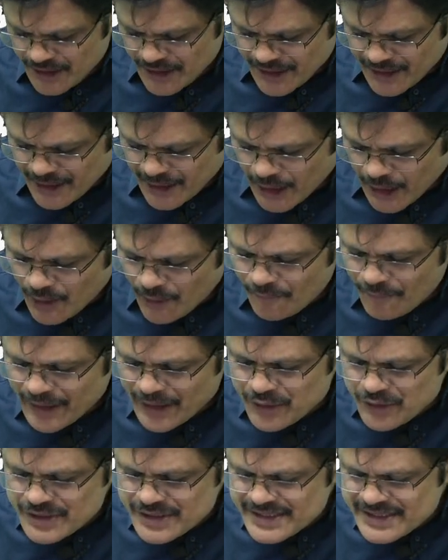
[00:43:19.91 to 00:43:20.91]
Now when
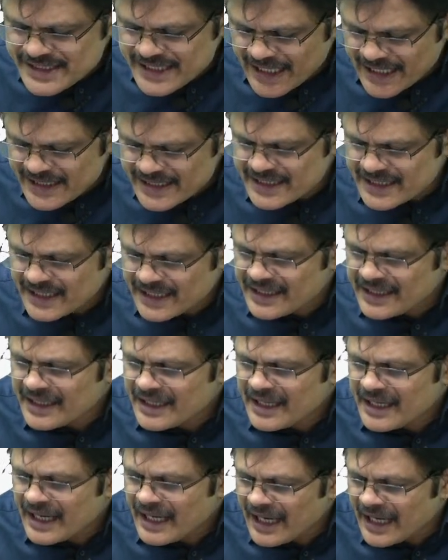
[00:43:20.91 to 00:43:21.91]
you change it,
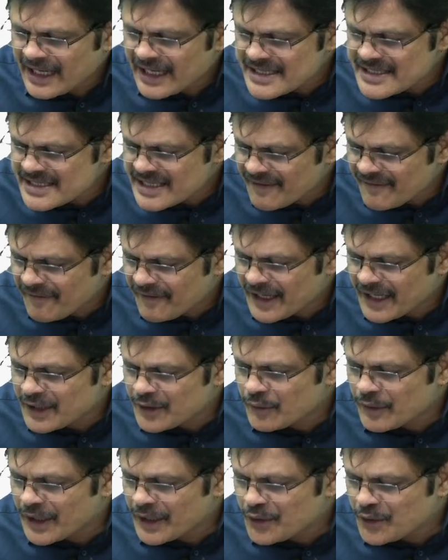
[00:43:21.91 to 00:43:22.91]
it is referring
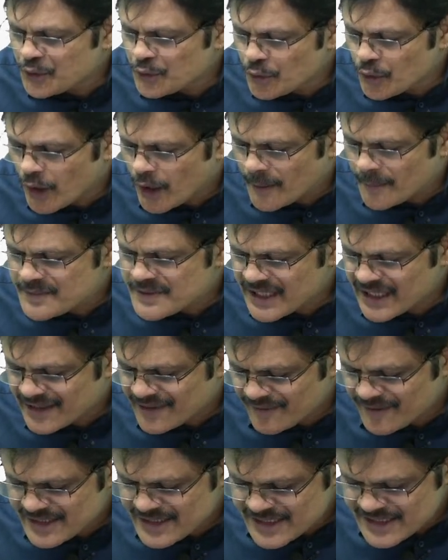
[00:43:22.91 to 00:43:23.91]
to a new object
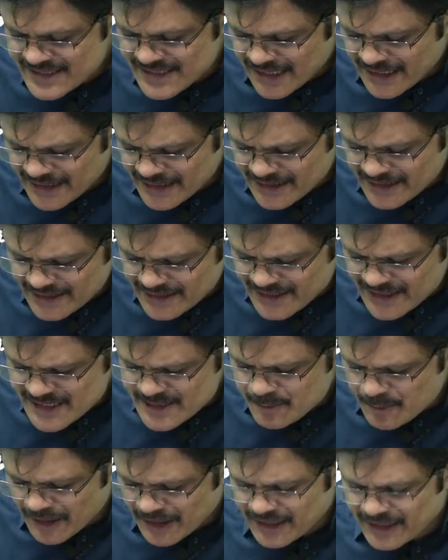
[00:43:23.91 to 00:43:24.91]
which is at this
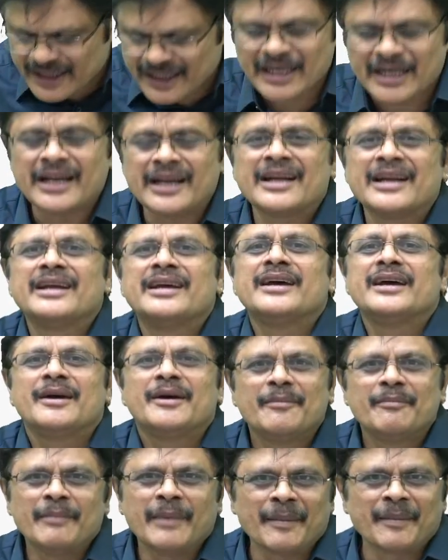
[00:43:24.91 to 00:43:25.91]
particular
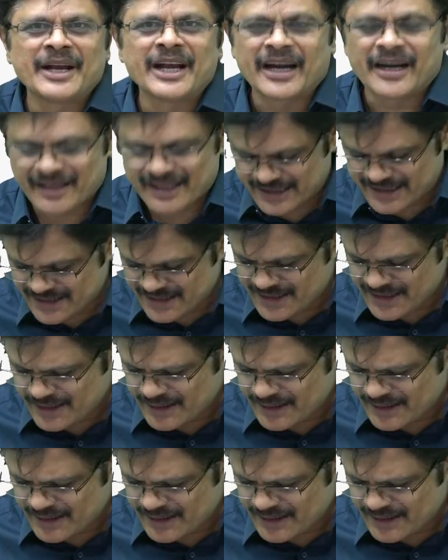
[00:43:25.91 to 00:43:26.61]
memory address,